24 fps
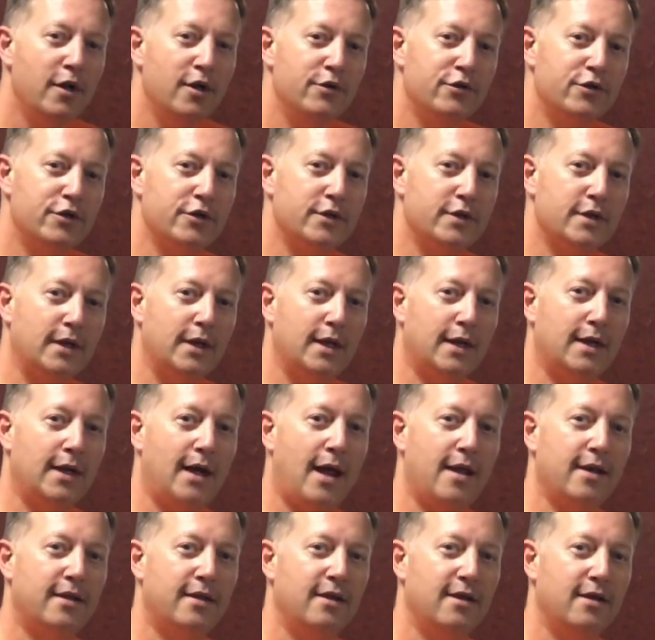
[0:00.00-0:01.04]
just to get an
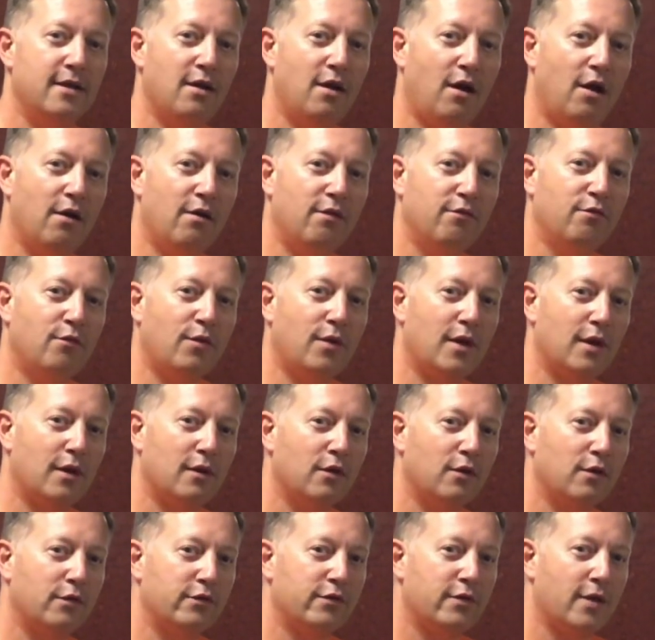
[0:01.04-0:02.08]
idea of what it
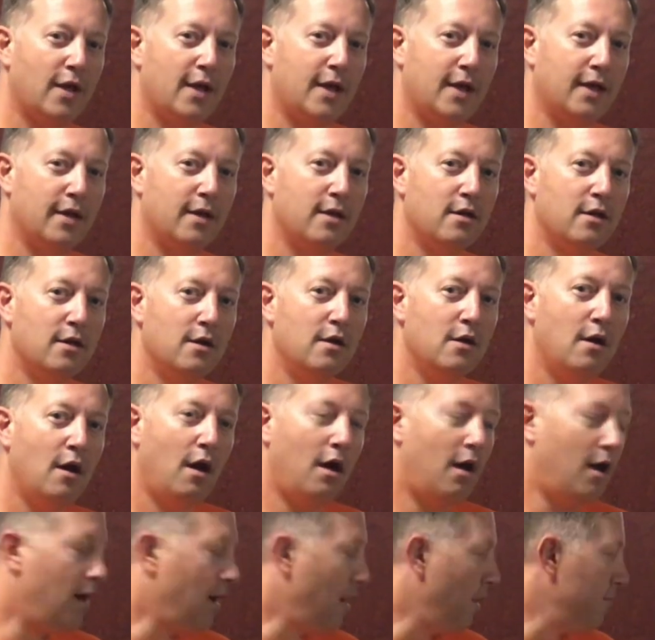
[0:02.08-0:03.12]
looks like
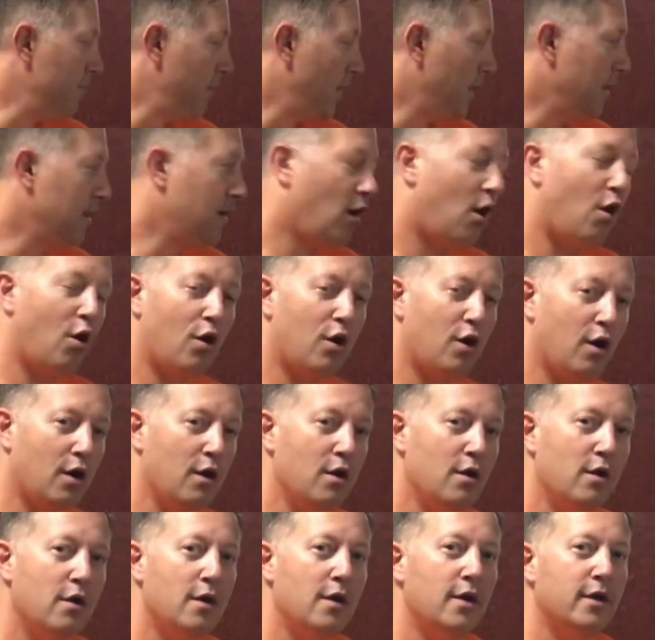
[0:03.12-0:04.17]
in our
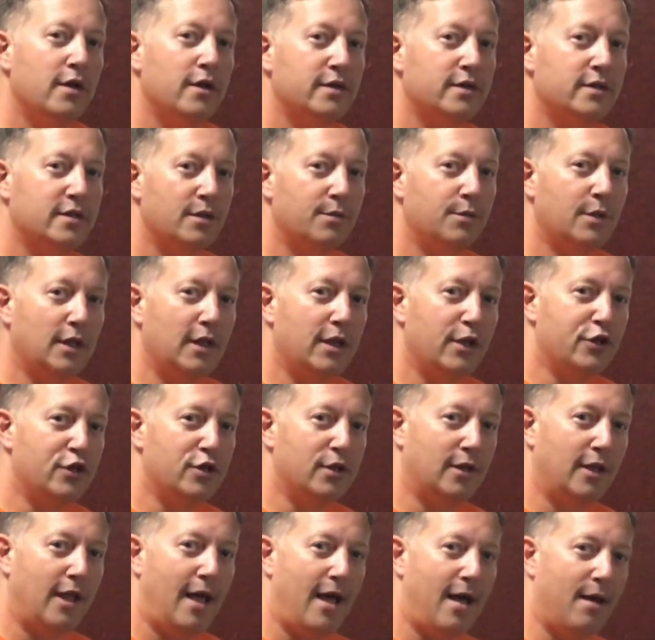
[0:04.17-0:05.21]

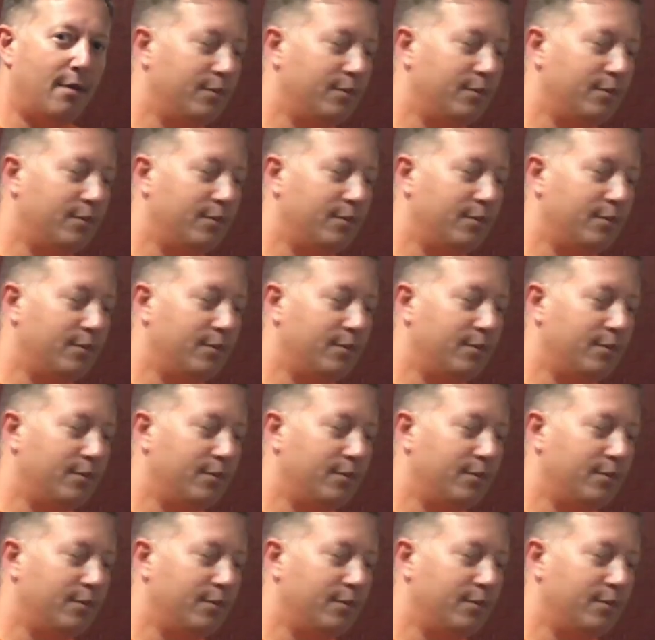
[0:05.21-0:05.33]
simulation lab.